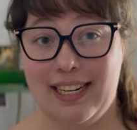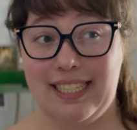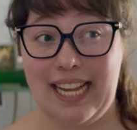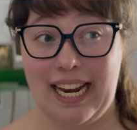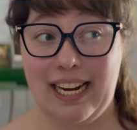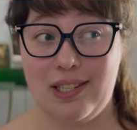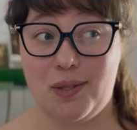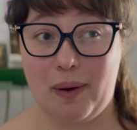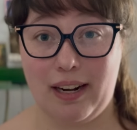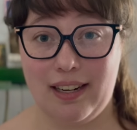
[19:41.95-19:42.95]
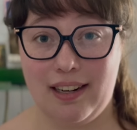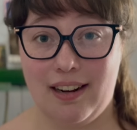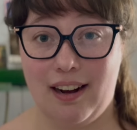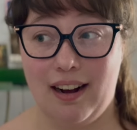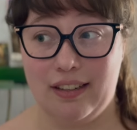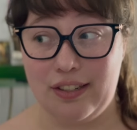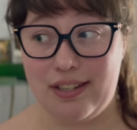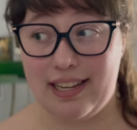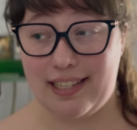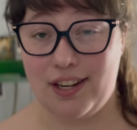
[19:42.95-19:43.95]
knitting a sweater under
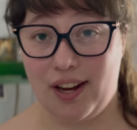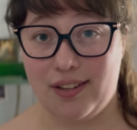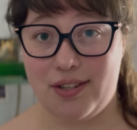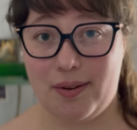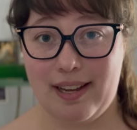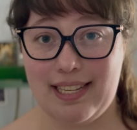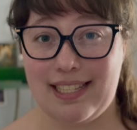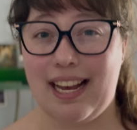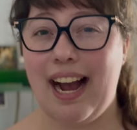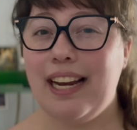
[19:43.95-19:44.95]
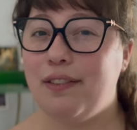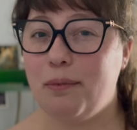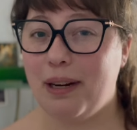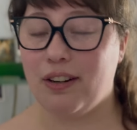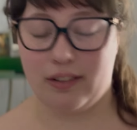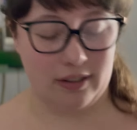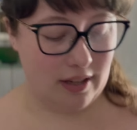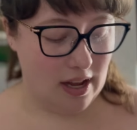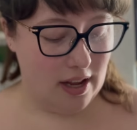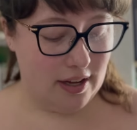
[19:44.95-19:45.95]
$60 US is kind of a miracle.
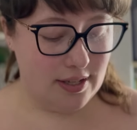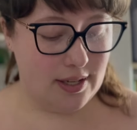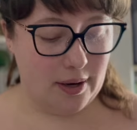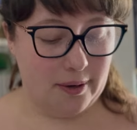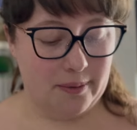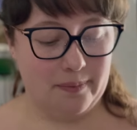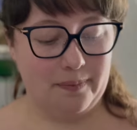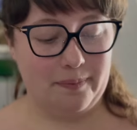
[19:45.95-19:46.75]
So,